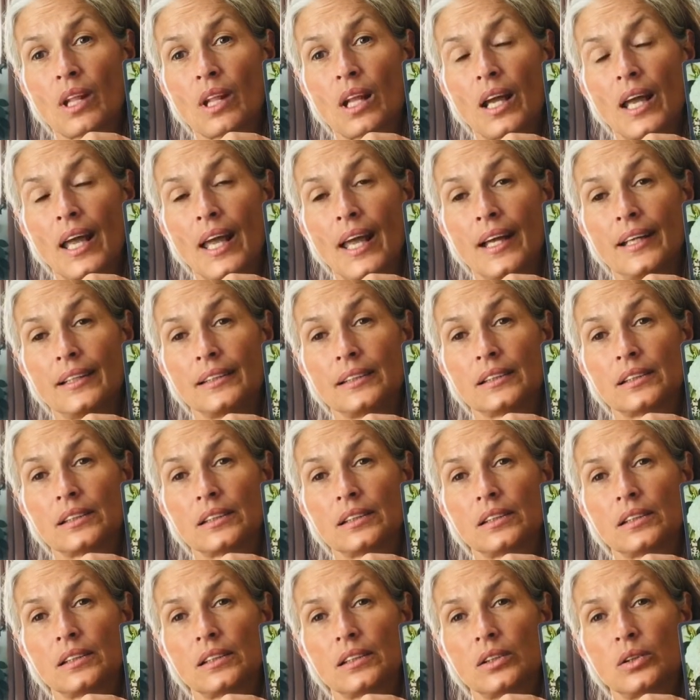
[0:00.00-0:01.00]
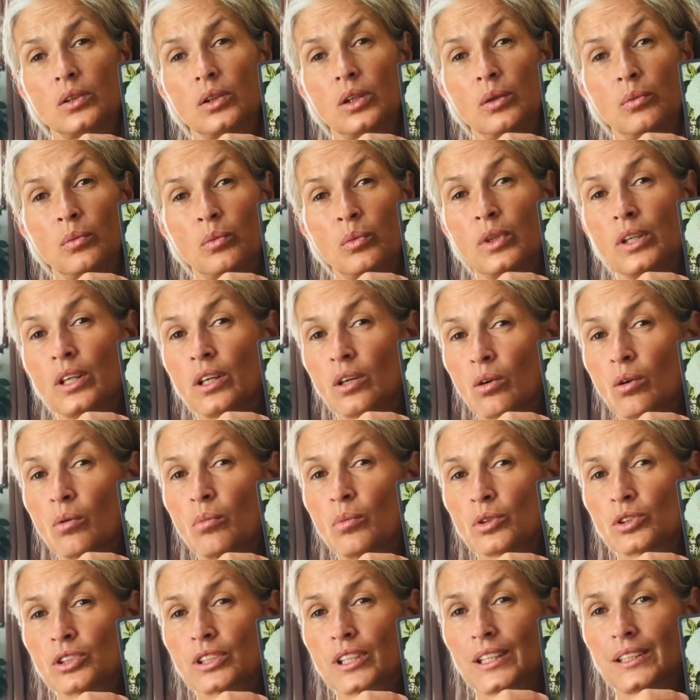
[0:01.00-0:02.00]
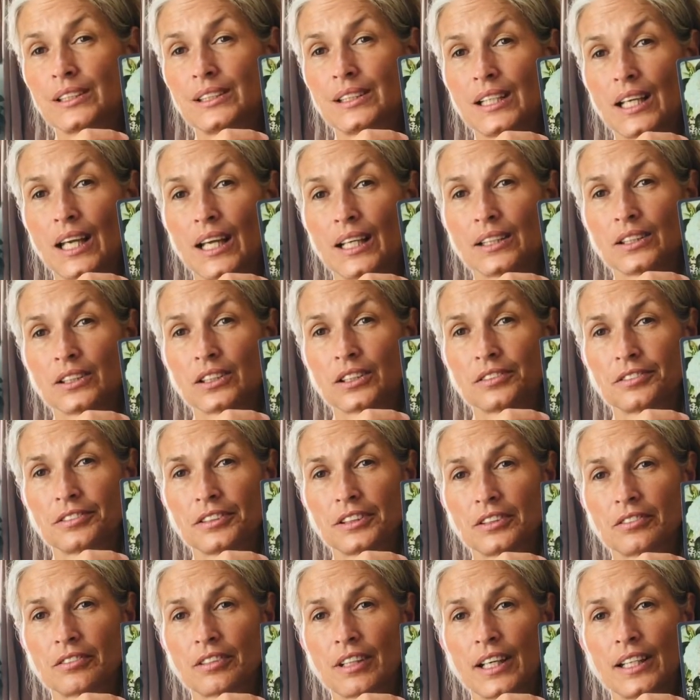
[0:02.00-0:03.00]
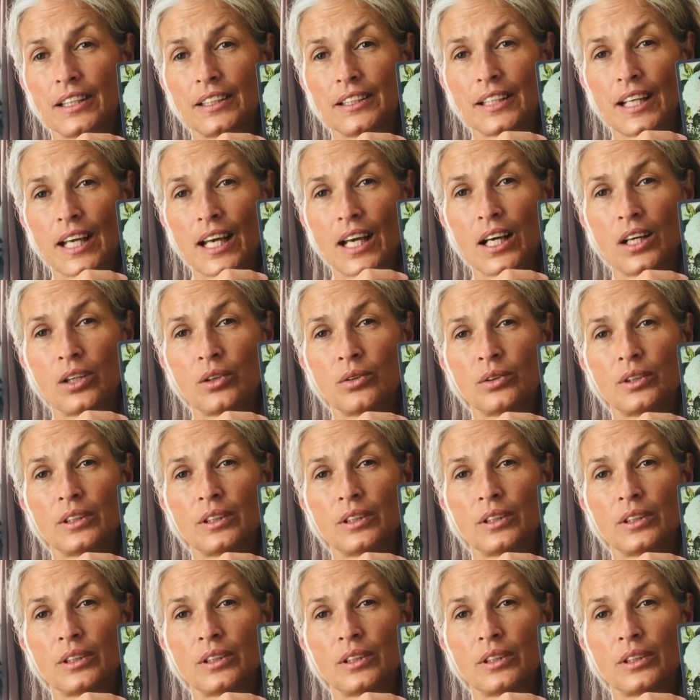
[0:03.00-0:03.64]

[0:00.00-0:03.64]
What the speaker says: And we are almost at the end of it right now.